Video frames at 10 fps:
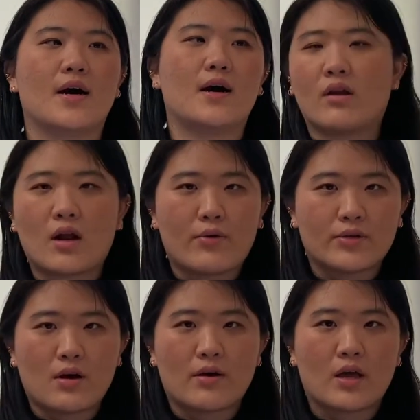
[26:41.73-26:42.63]
Friend and I were
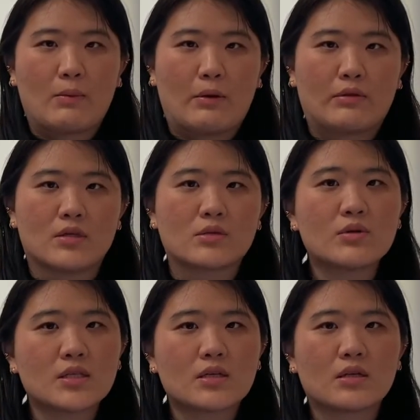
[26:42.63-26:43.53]
talking about this
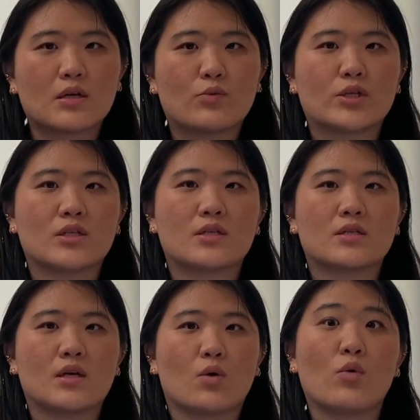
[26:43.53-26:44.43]
recently, which is
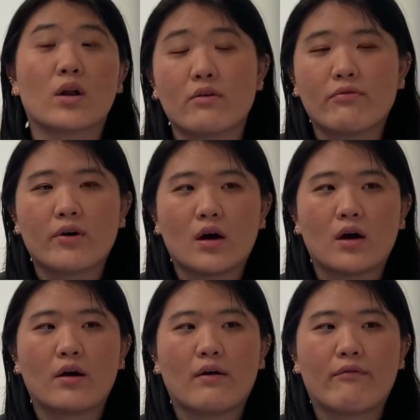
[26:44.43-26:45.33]
like, what if
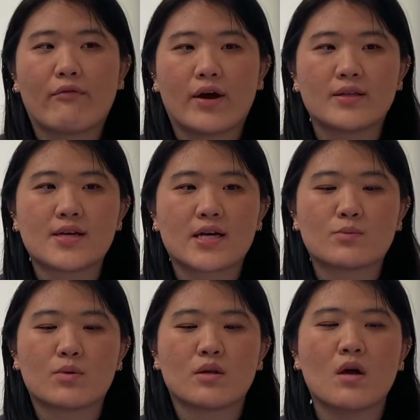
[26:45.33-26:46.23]
a friend has
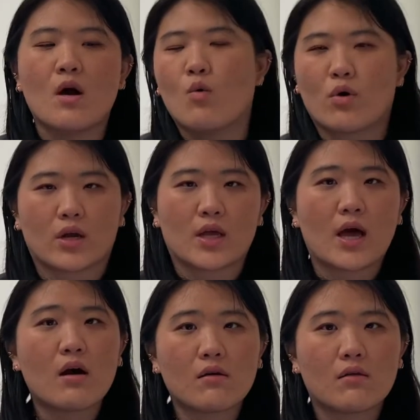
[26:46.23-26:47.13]
been working
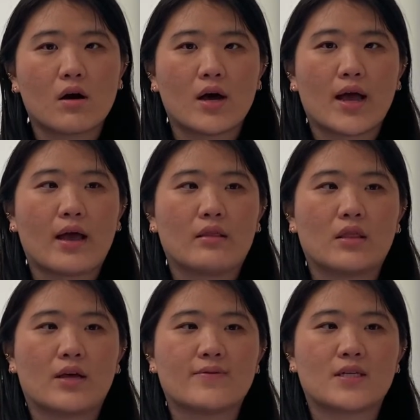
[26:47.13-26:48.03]
out a lot and
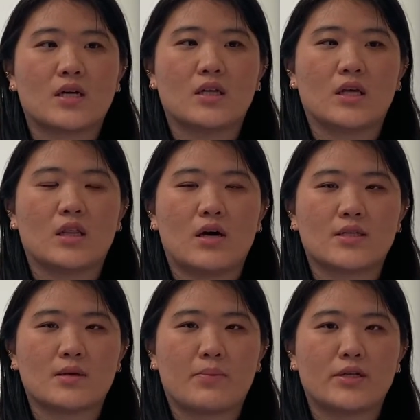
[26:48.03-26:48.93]
they've suddenly
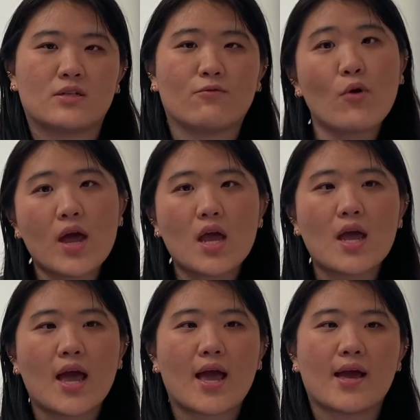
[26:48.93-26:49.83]
lost a bunch of
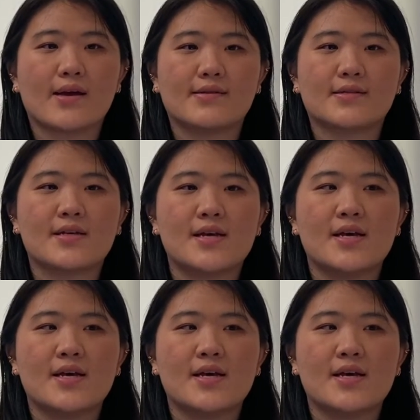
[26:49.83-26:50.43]
weight, and